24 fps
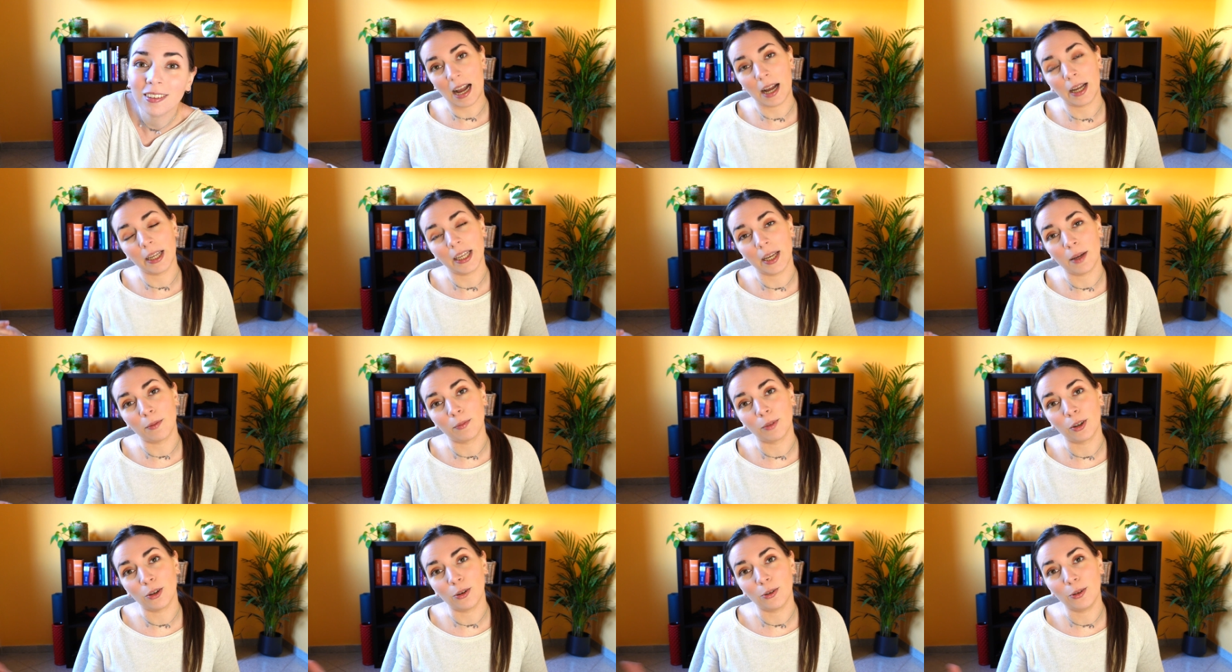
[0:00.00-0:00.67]
I
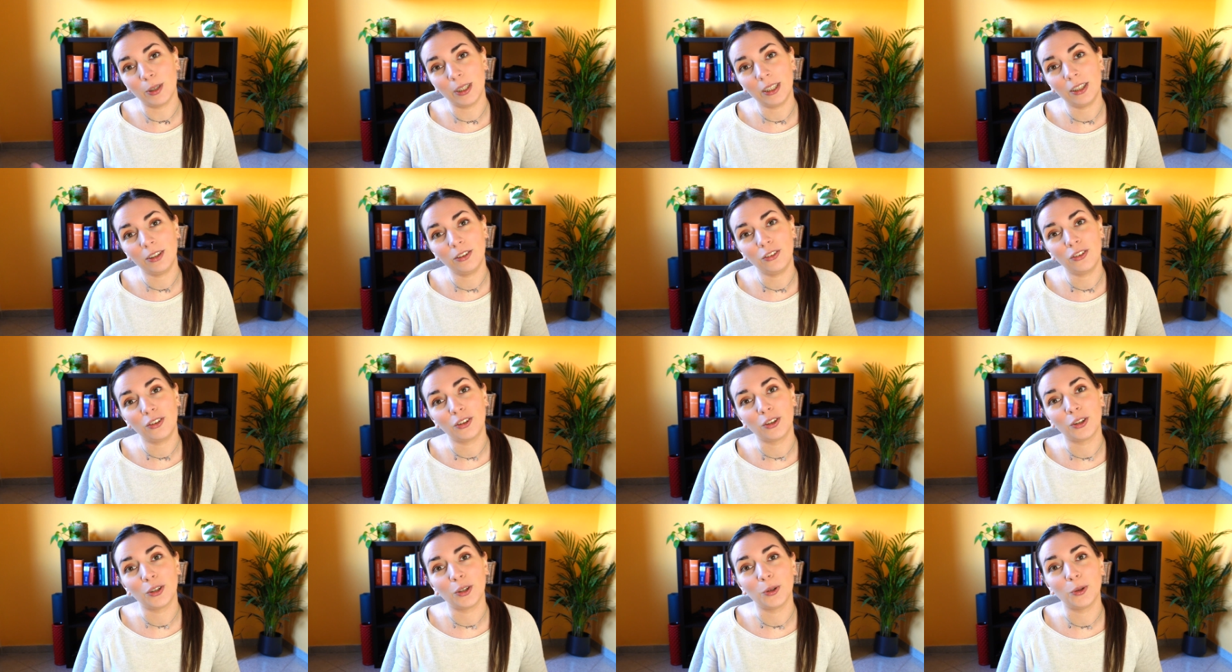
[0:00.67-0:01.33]
am going
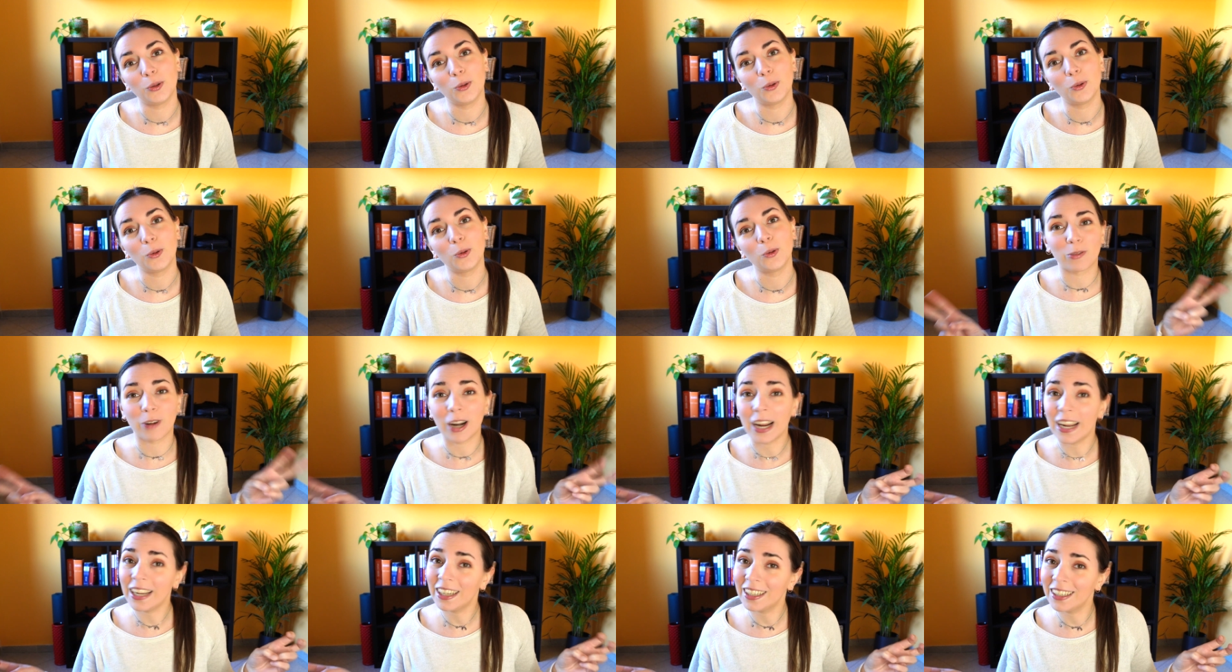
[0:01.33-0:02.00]
to
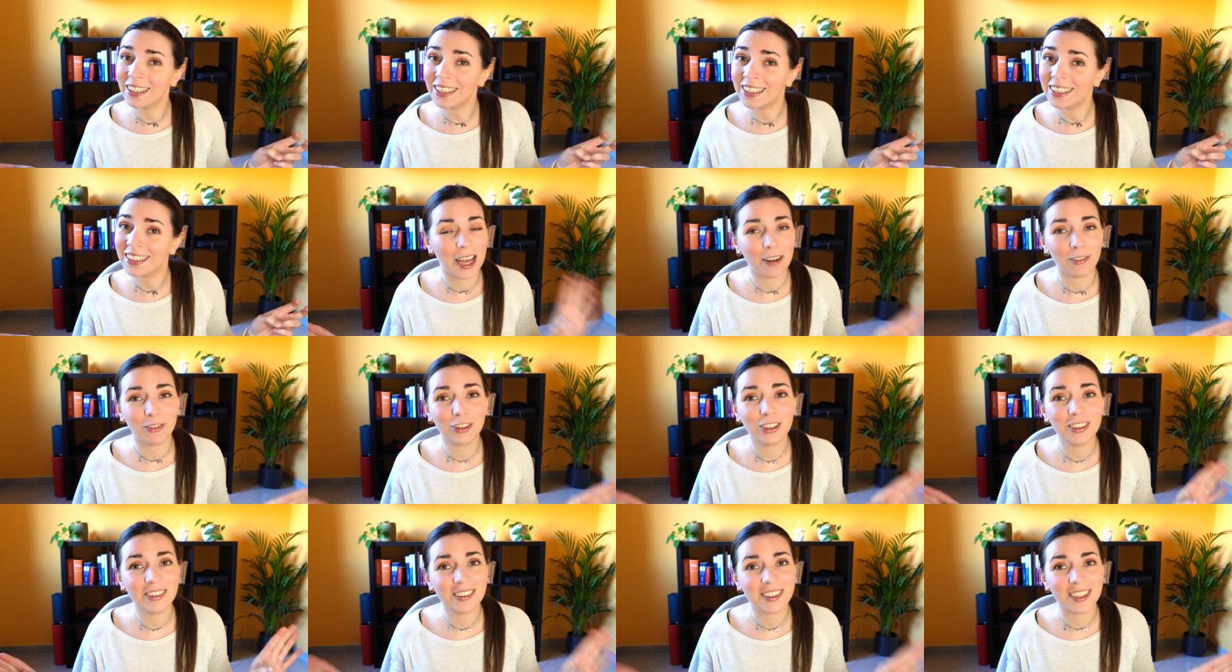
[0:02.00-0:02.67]
rank
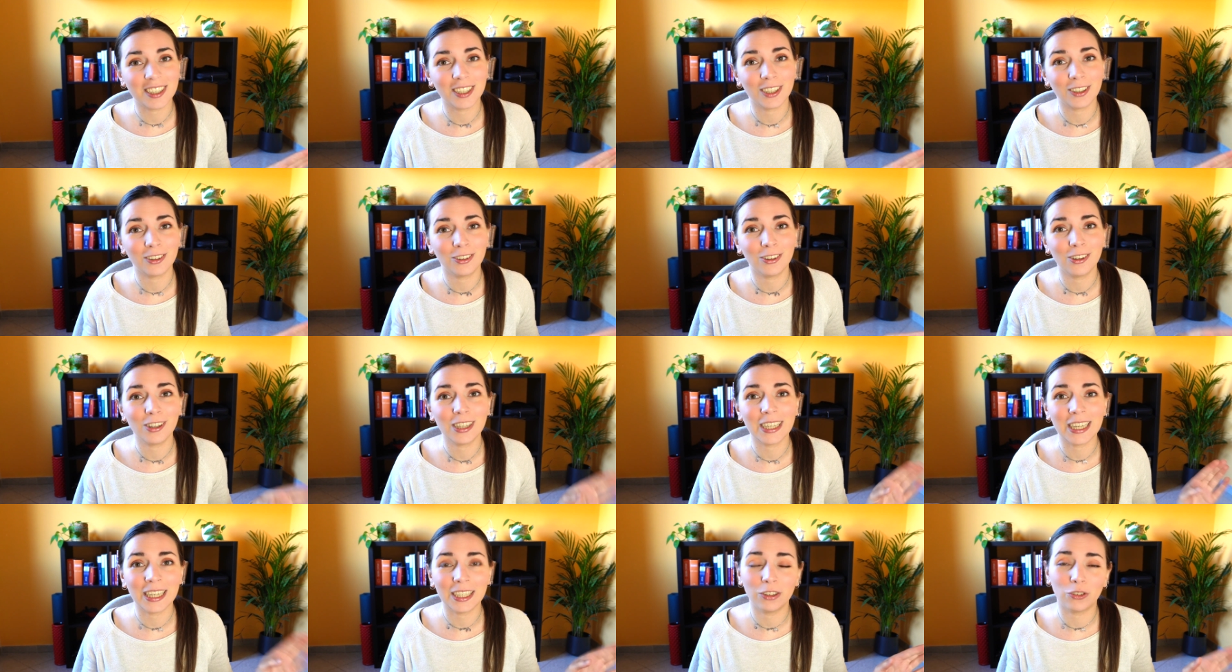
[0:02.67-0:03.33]
every single
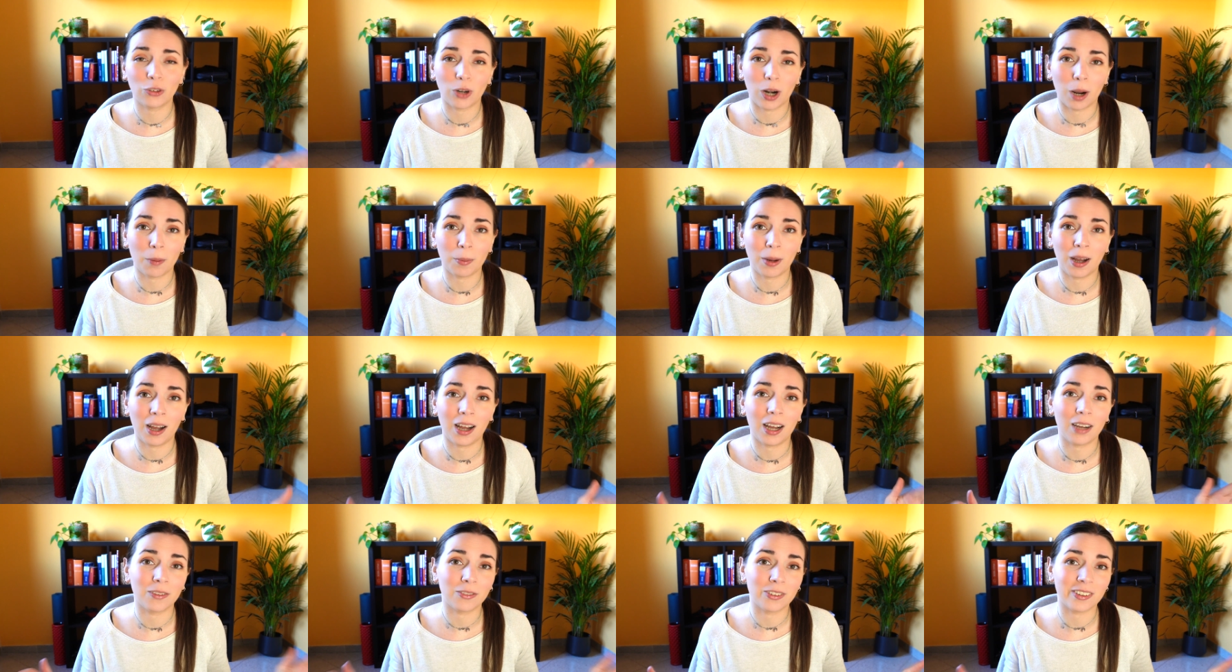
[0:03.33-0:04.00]
K-drama
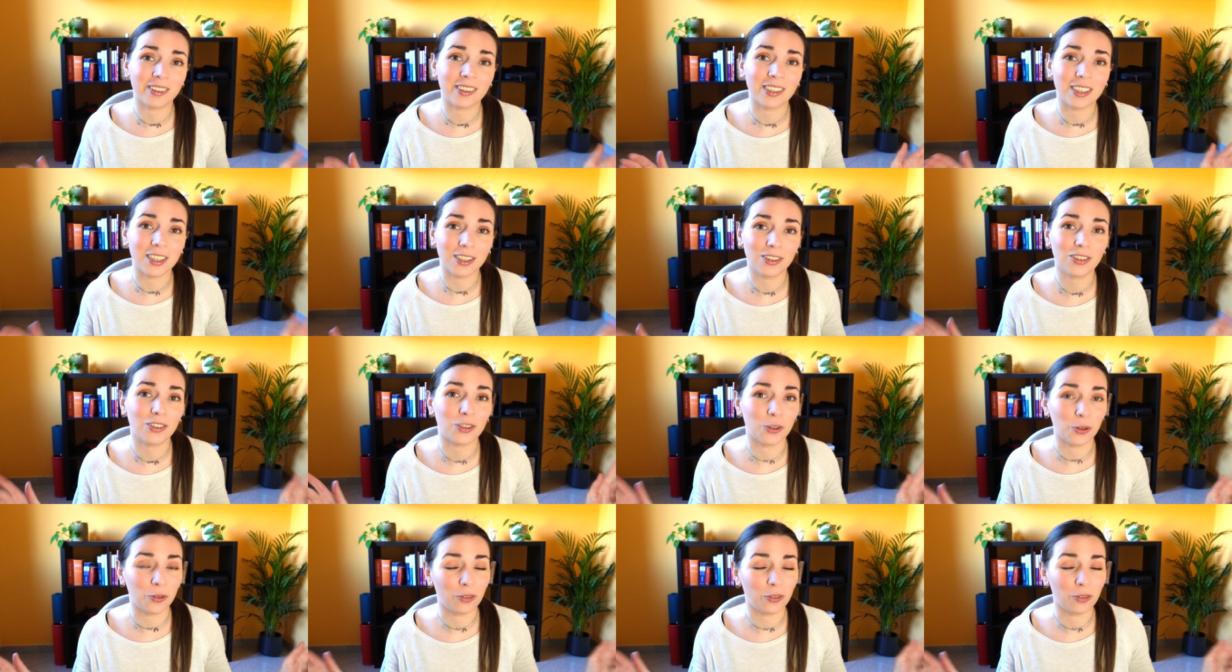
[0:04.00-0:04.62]
I've seen so